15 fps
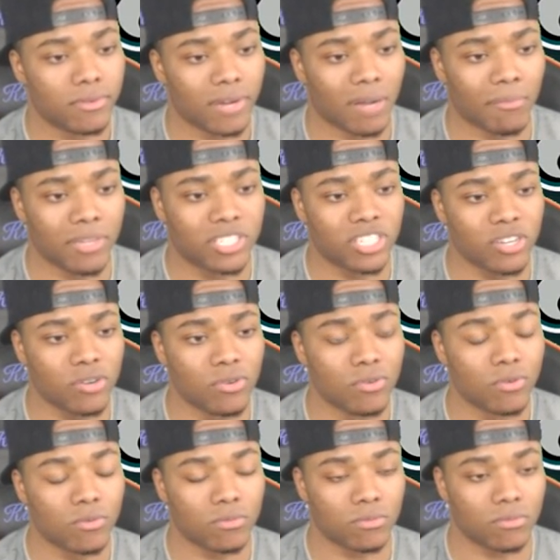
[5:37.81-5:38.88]
Number two.
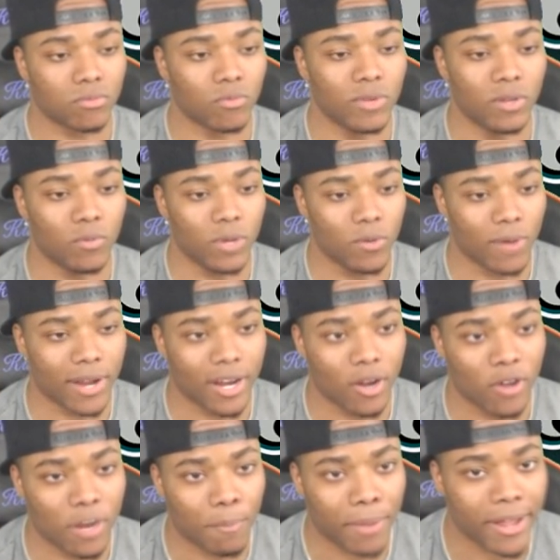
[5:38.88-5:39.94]
We, we want to
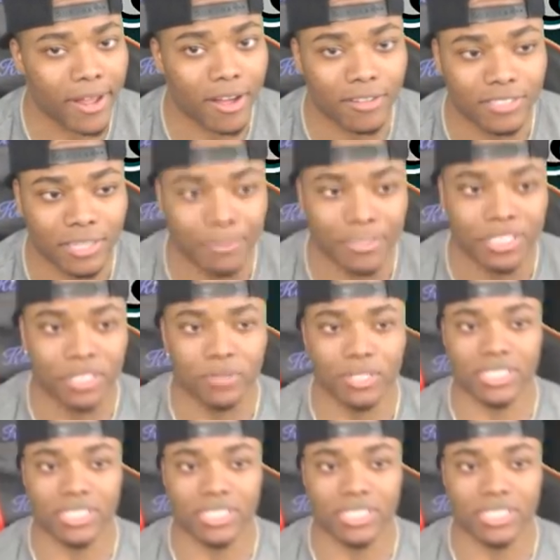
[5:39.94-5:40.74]
know in the playoffs. Number two.